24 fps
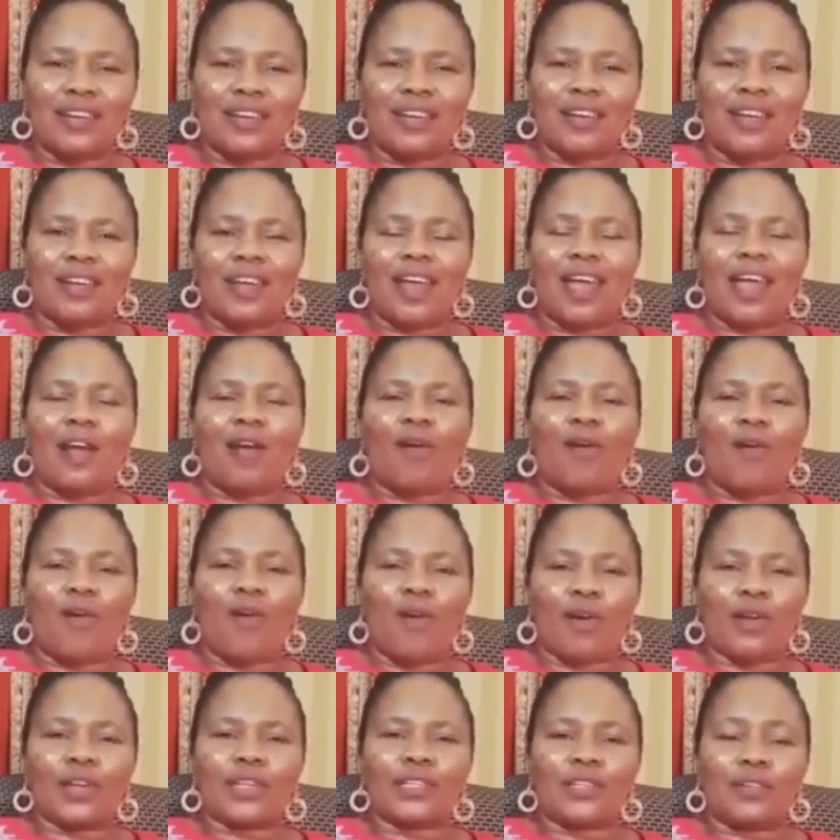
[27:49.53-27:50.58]
a
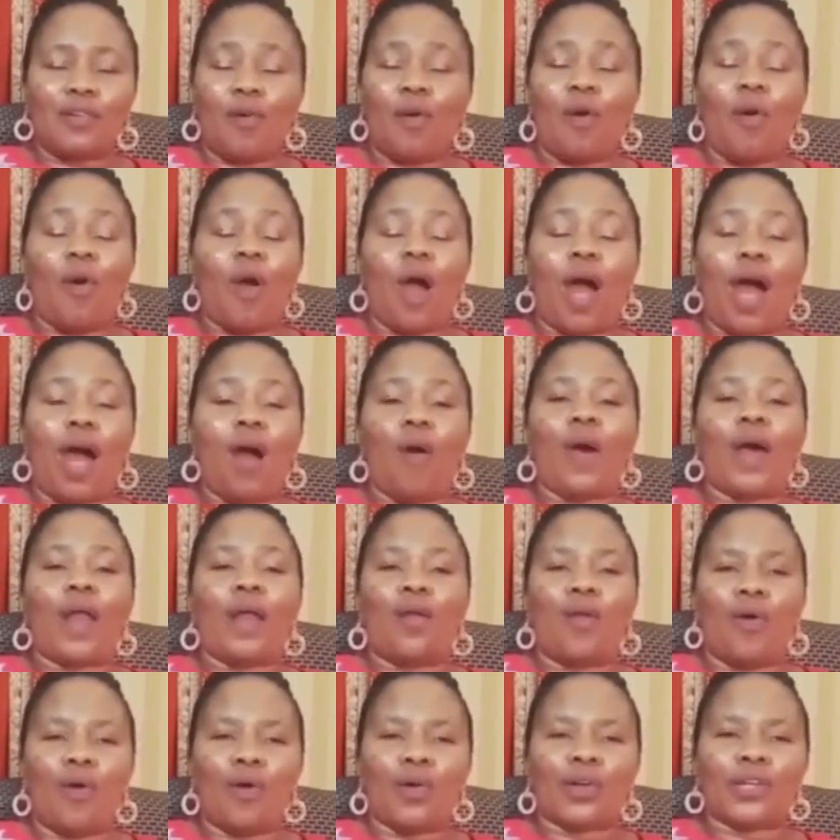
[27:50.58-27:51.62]
God, or our
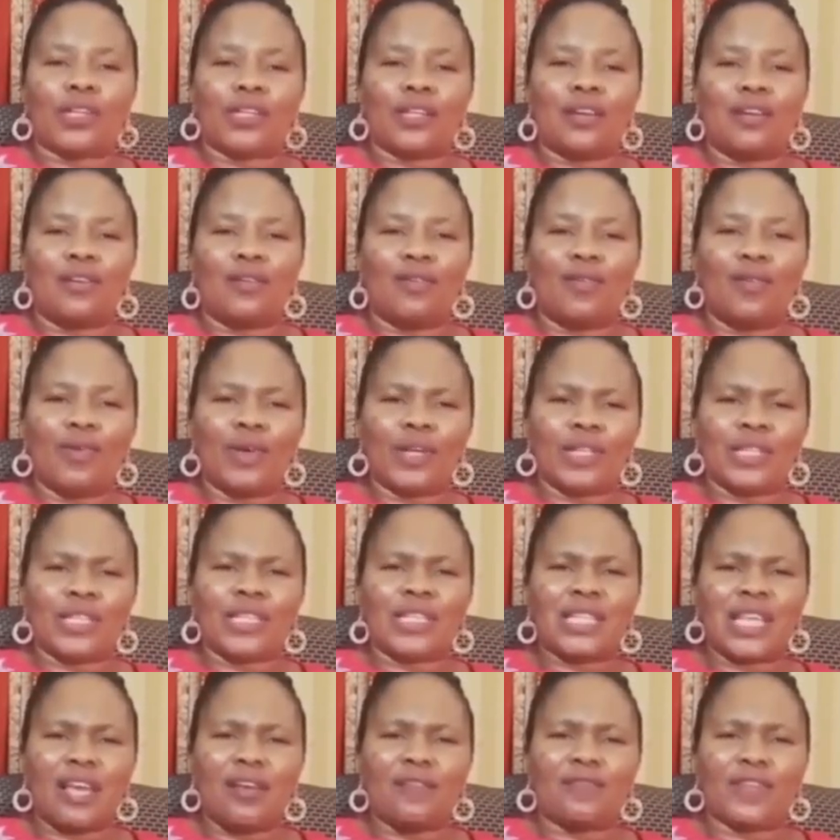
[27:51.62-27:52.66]
Lord who has
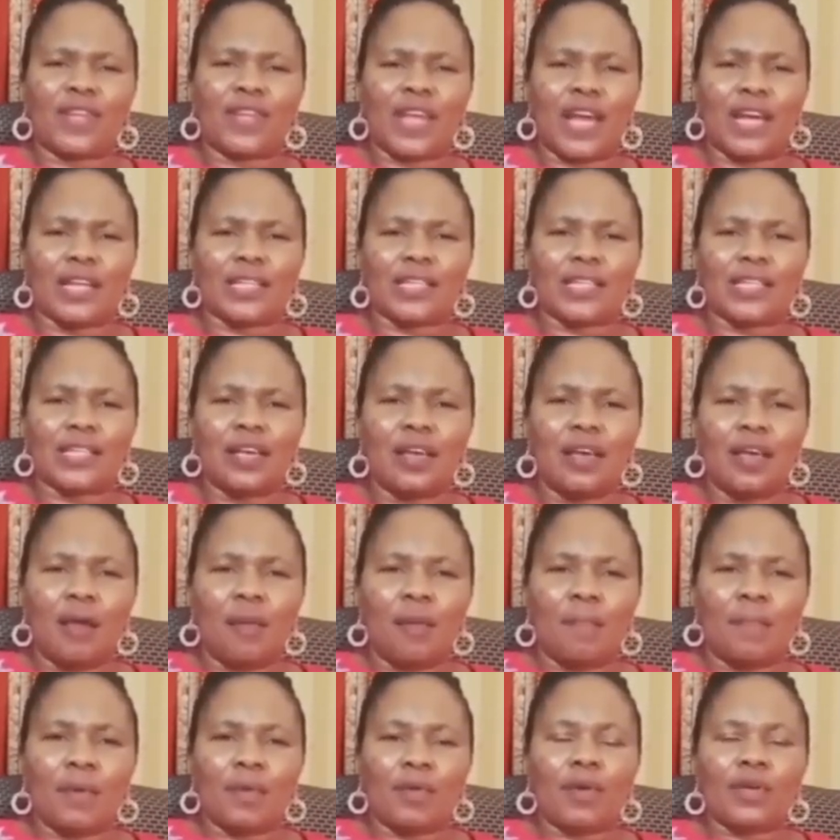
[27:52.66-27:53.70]
saved us.
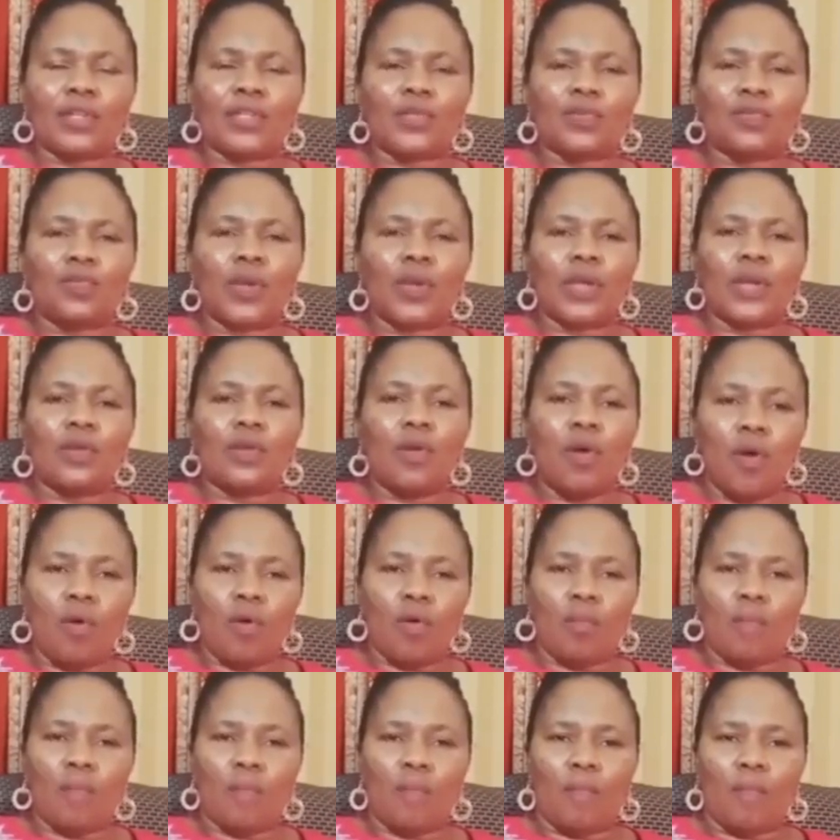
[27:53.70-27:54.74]
Because we
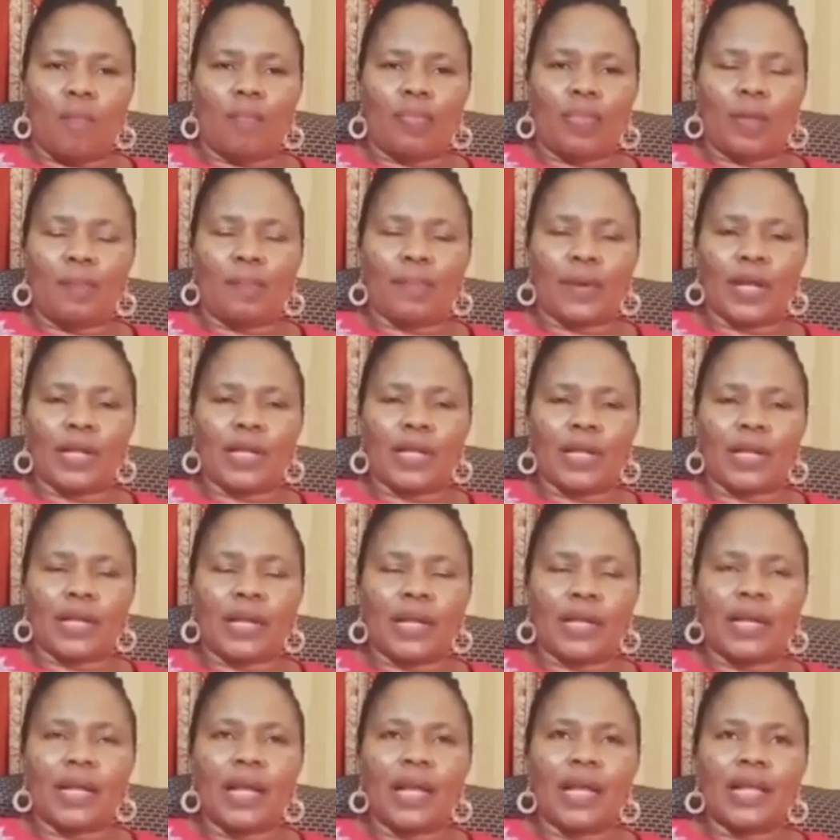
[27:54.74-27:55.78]
know,
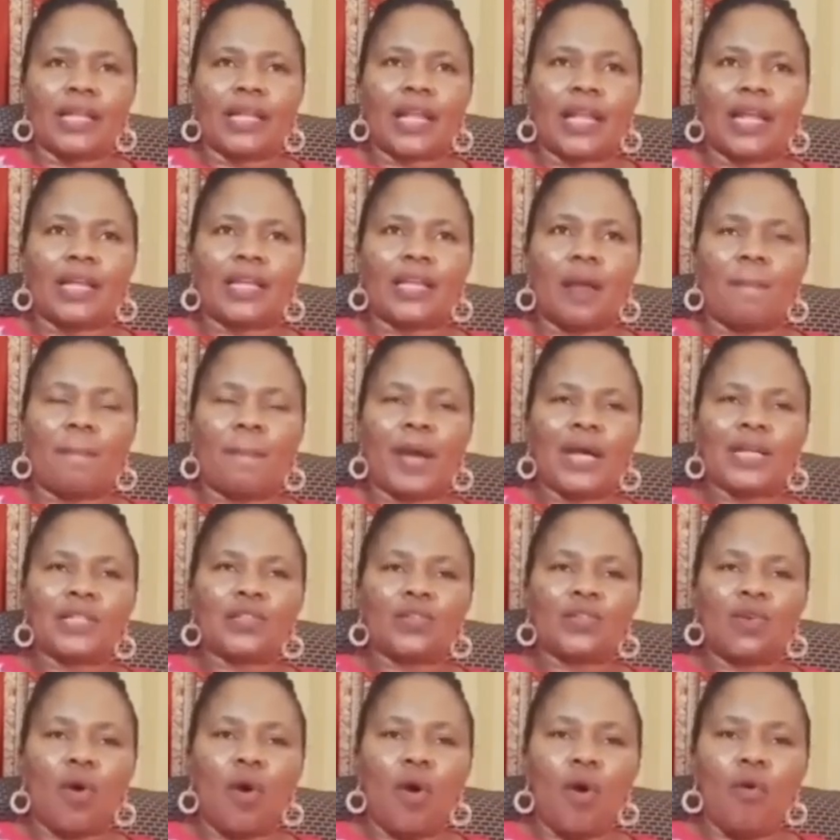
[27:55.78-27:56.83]
brethren, that the
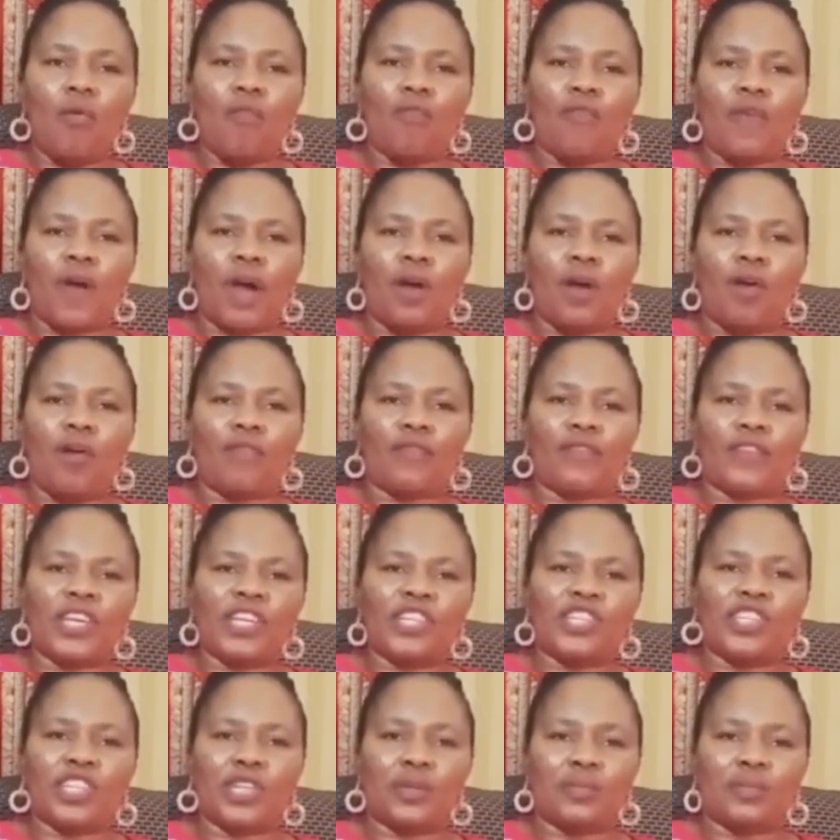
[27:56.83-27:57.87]
Passover of
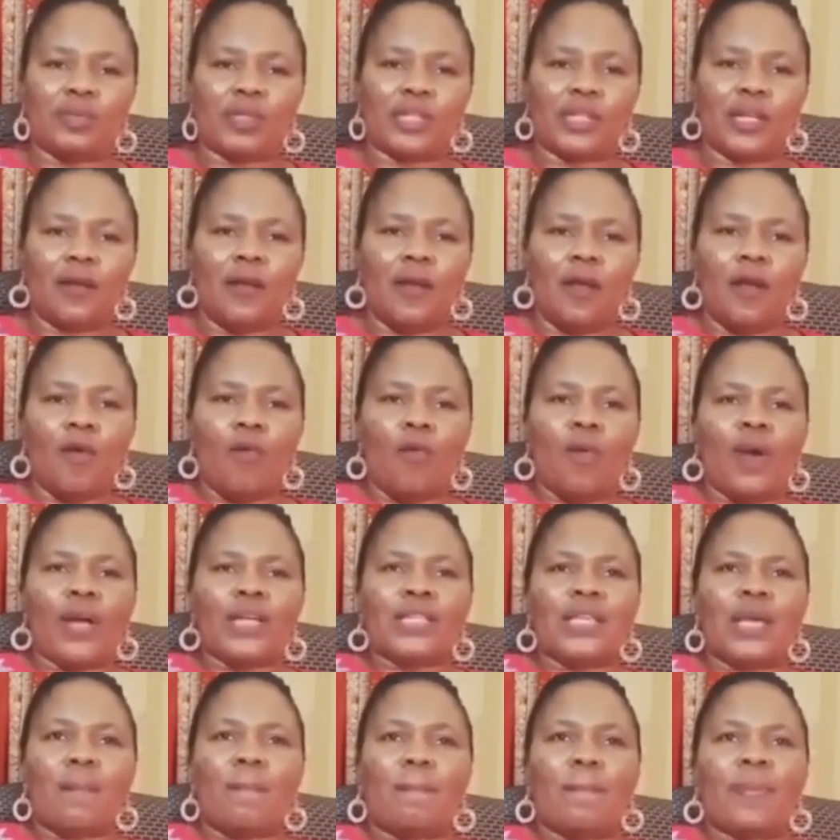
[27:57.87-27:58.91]
Egypt
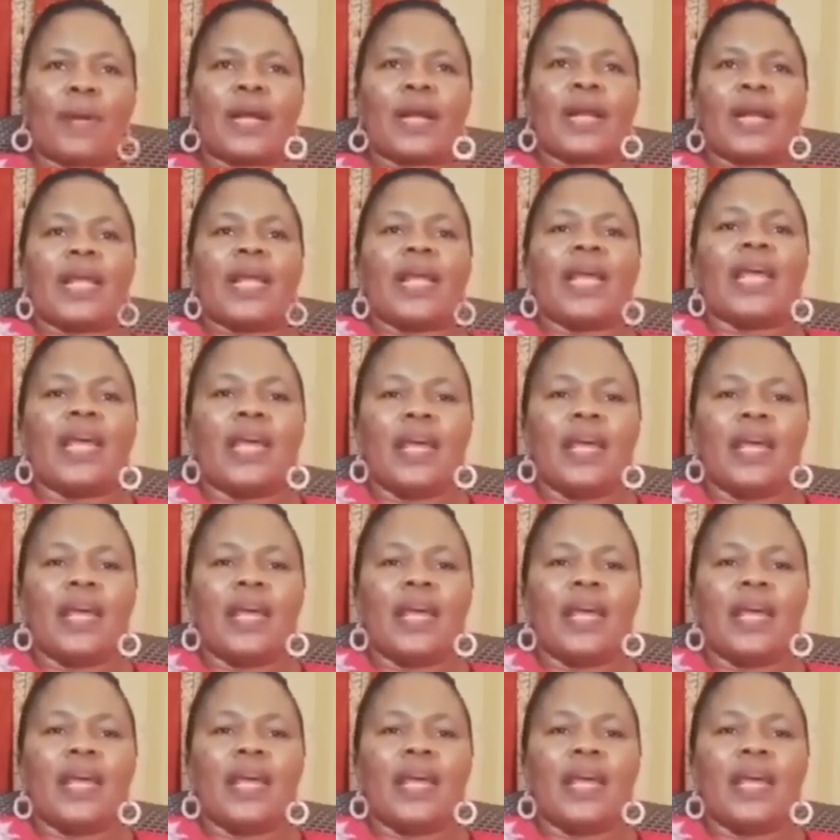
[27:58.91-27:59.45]
was a pre